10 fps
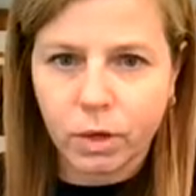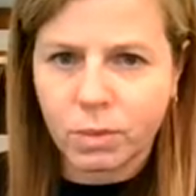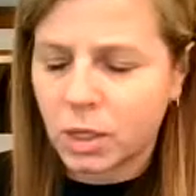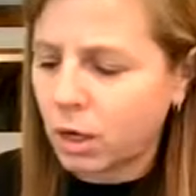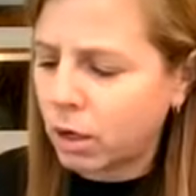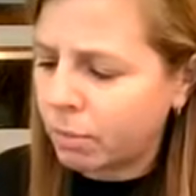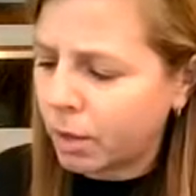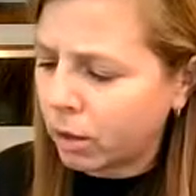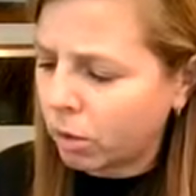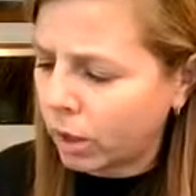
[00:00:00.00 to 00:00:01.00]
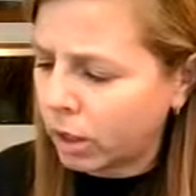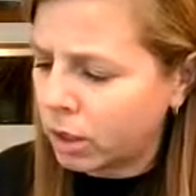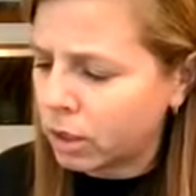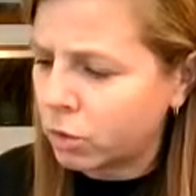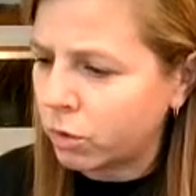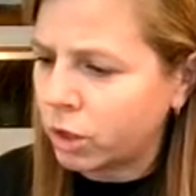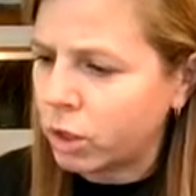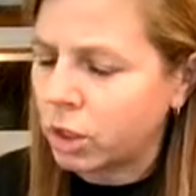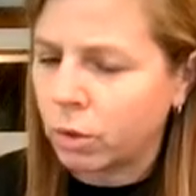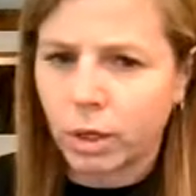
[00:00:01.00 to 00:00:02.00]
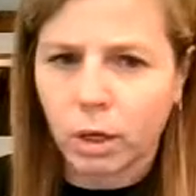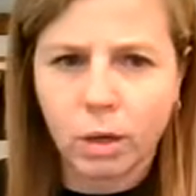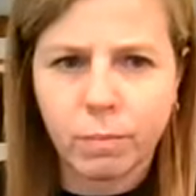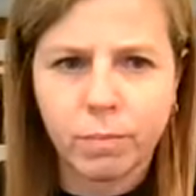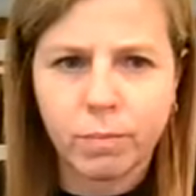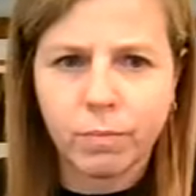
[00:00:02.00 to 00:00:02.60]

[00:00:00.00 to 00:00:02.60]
I'm sorry, my crayon isn't really showing up.